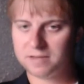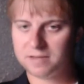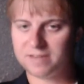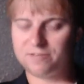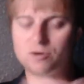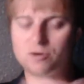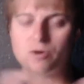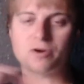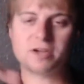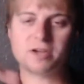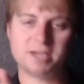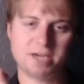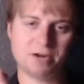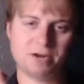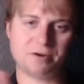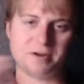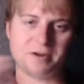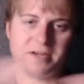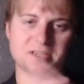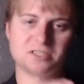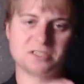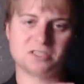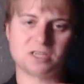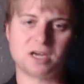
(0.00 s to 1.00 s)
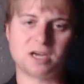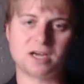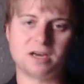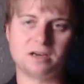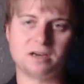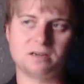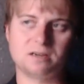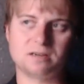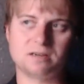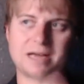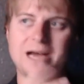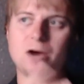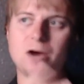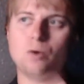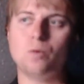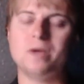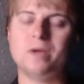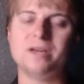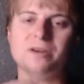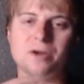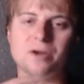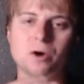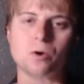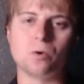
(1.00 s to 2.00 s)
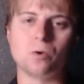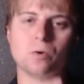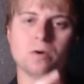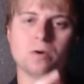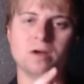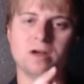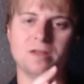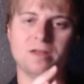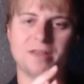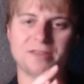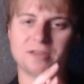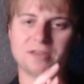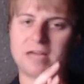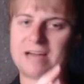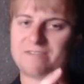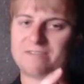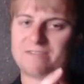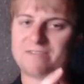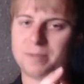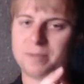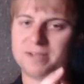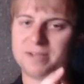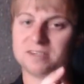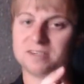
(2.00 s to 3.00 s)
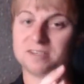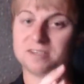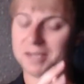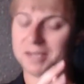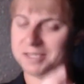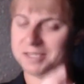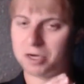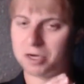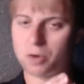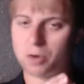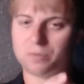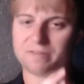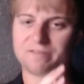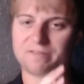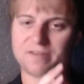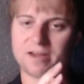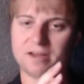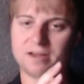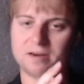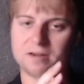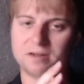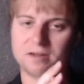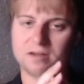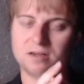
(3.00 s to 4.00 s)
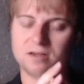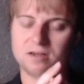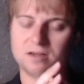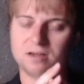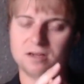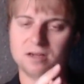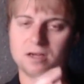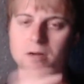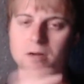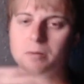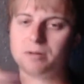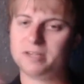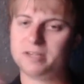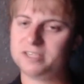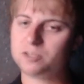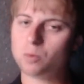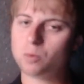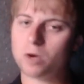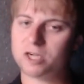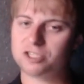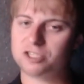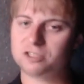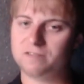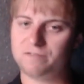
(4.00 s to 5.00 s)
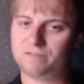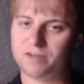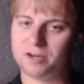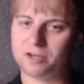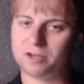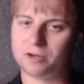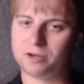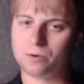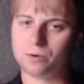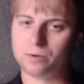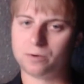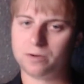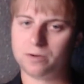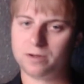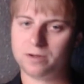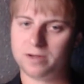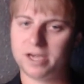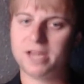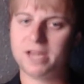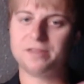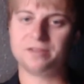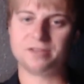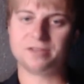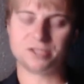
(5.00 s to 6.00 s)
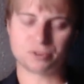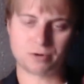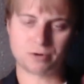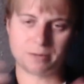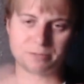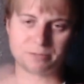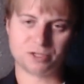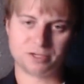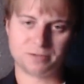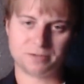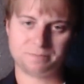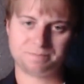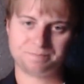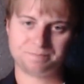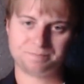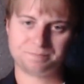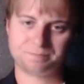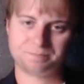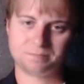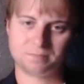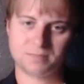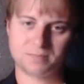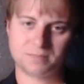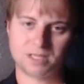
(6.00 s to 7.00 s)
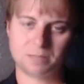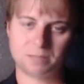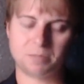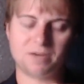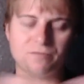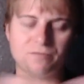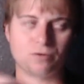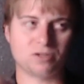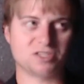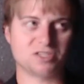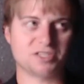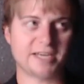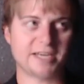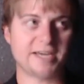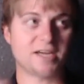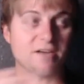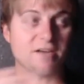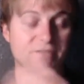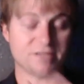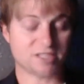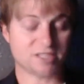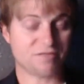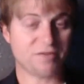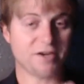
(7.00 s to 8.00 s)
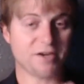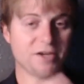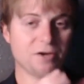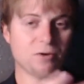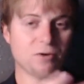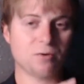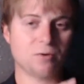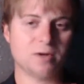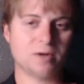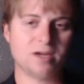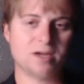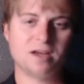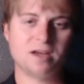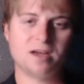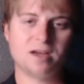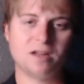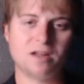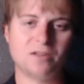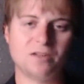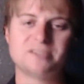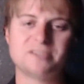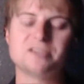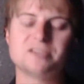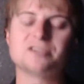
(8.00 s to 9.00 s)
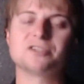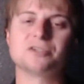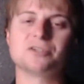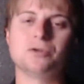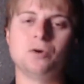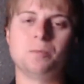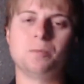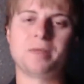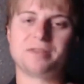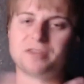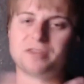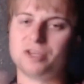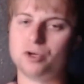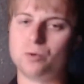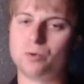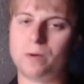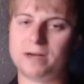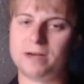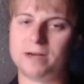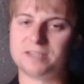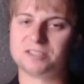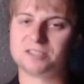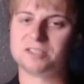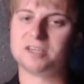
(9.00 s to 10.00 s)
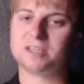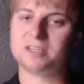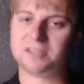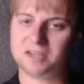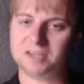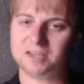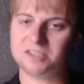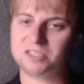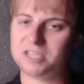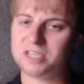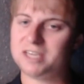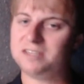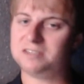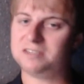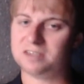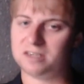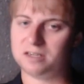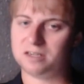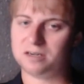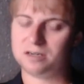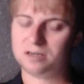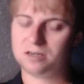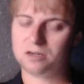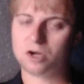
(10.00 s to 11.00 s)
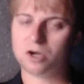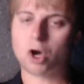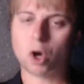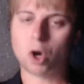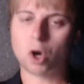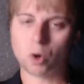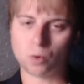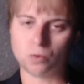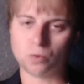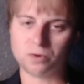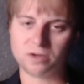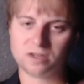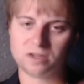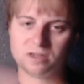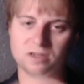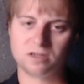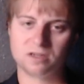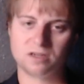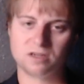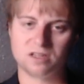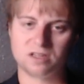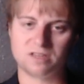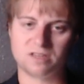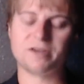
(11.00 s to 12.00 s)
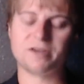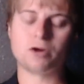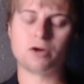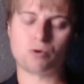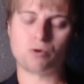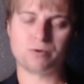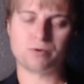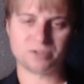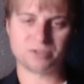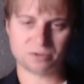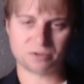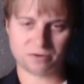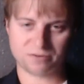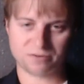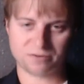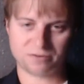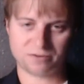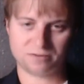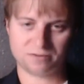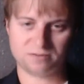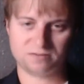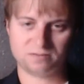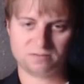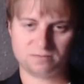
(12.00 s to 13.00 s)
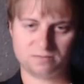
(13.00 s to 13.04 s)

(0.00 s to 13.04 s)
If you are curious on how we know that the government doesn't own the Fed, please watch the video in the description. But for the sake of this video, let's assume that the US does indeed own the Federal Reserve.